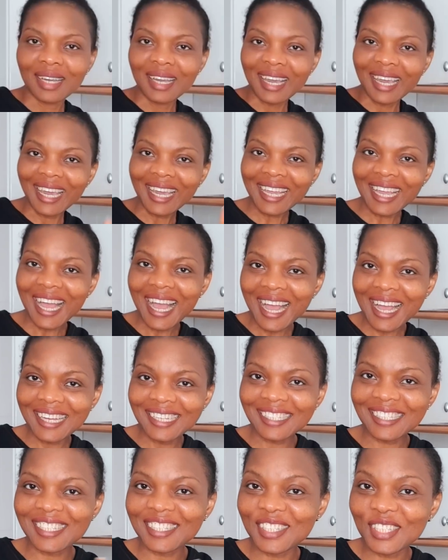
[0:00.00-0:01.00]
Hey
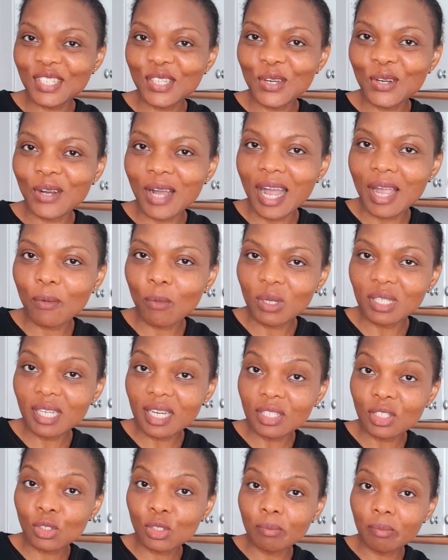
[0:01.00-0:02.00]
guys, so I
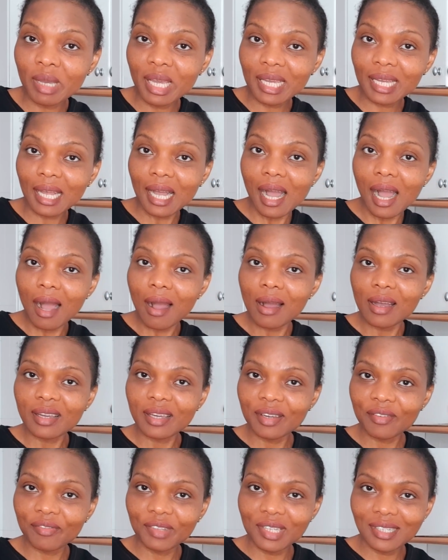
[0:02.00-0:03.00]
wanted to make our
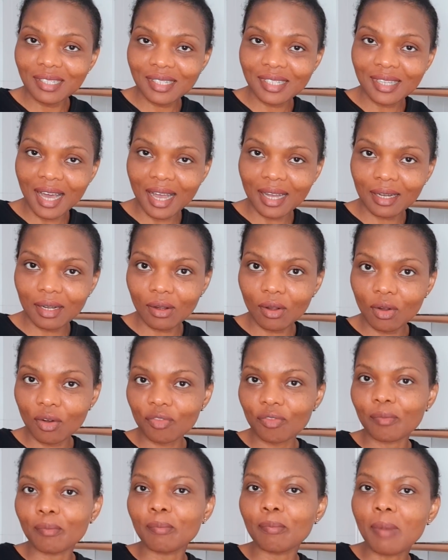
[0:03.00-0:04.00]
evening snack
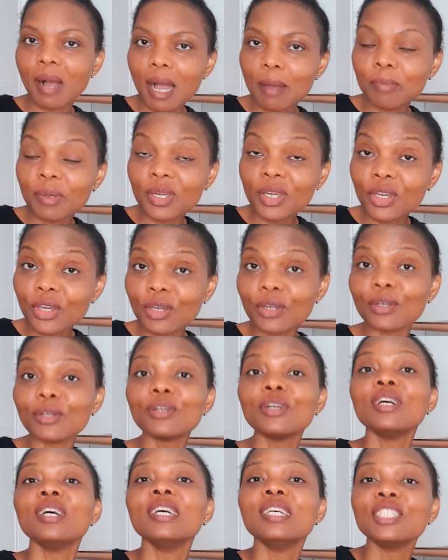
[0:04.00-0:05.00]
of
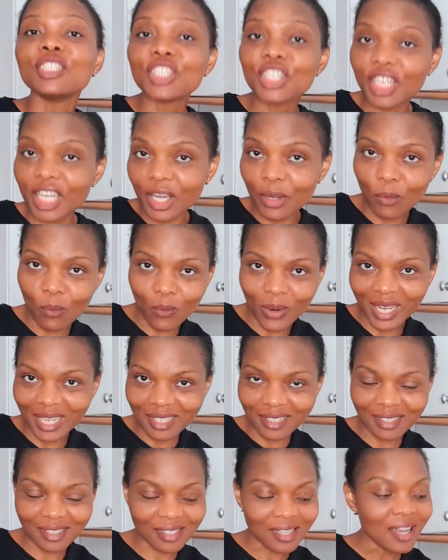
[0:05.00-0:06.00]
barbecue chicken
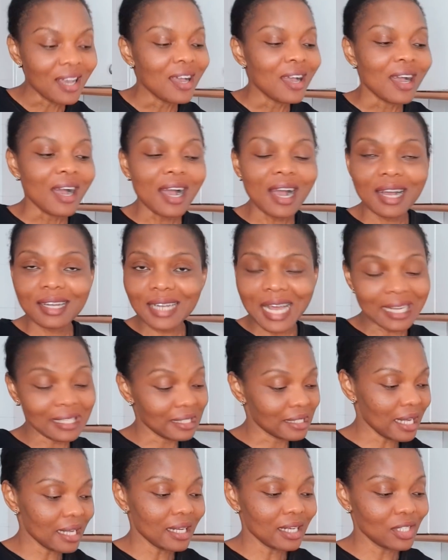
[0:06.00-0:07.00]
wings and I
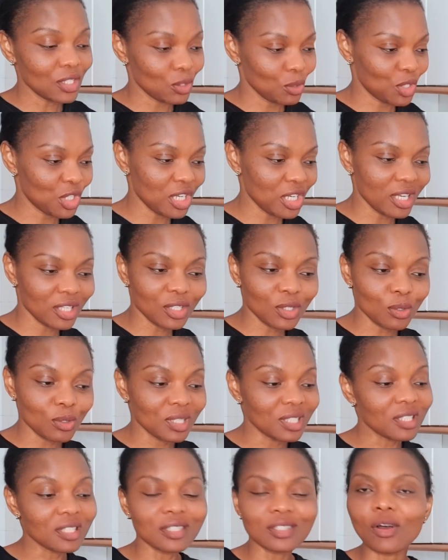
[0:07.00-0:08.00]
decided to share. So
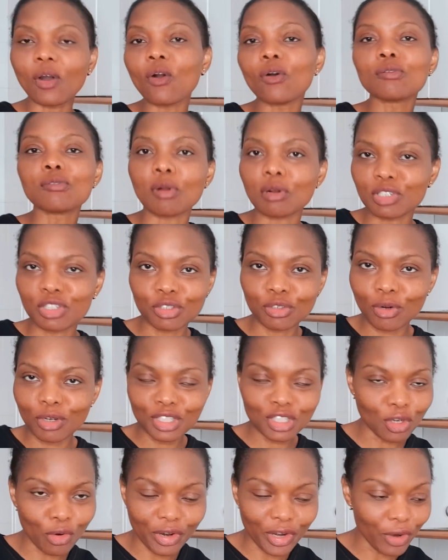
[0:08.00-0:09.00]
this is all rush,
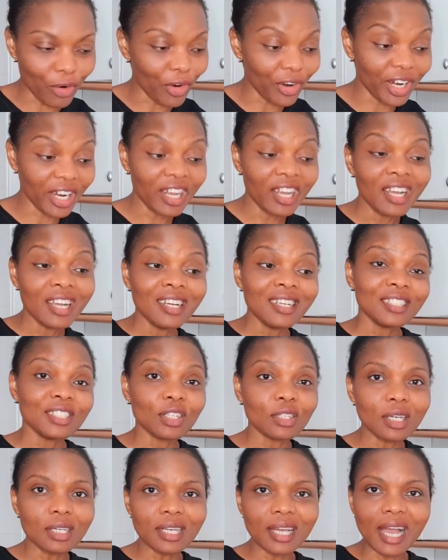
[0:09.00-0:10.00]
hurry.
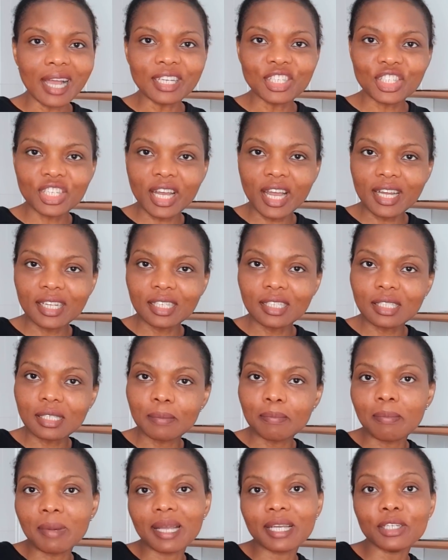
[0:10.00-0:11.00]
The other day I shared it
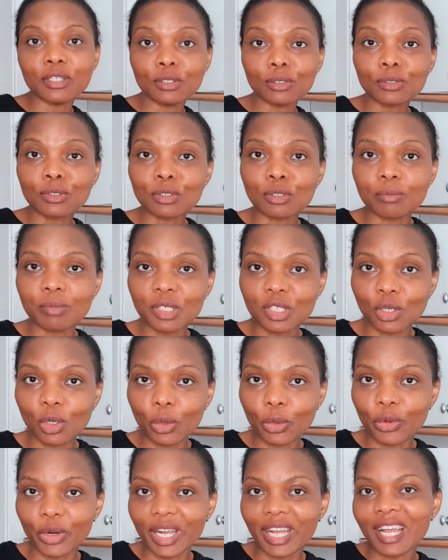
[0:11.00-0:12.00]
in my YouTube
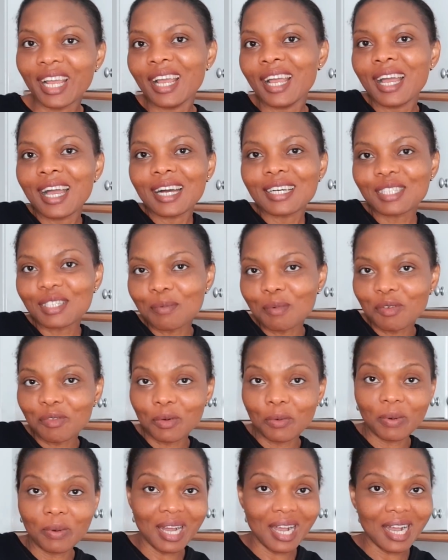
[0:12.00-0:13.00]
story and some of
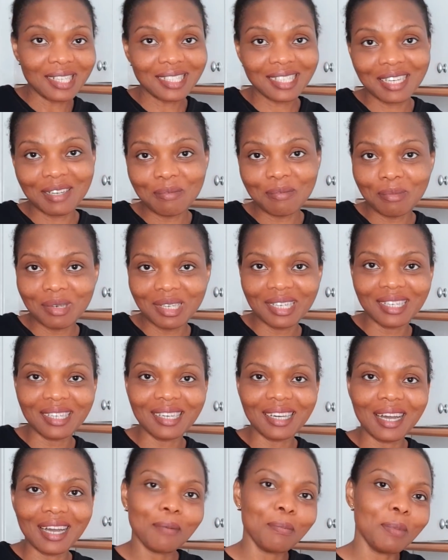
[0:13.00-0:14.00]
you were asking
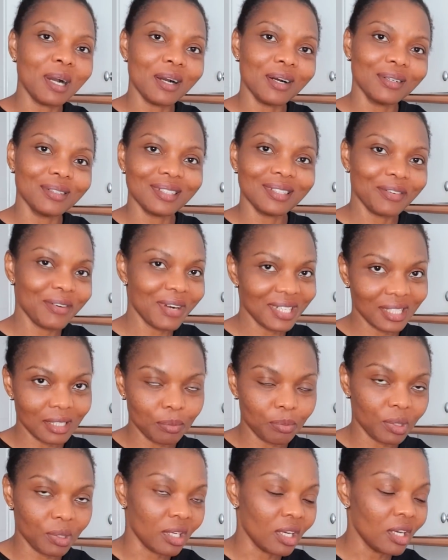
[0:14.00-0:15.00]
me about the
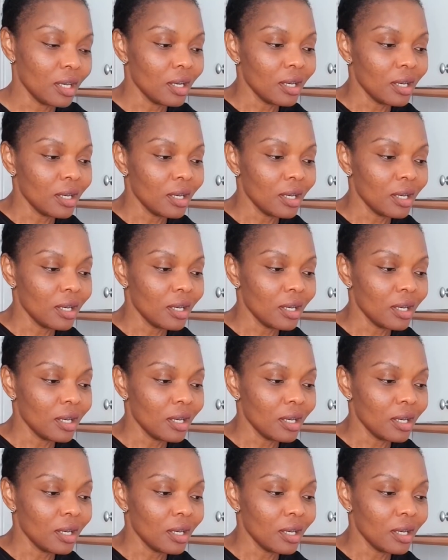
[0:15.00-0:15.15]
recipe.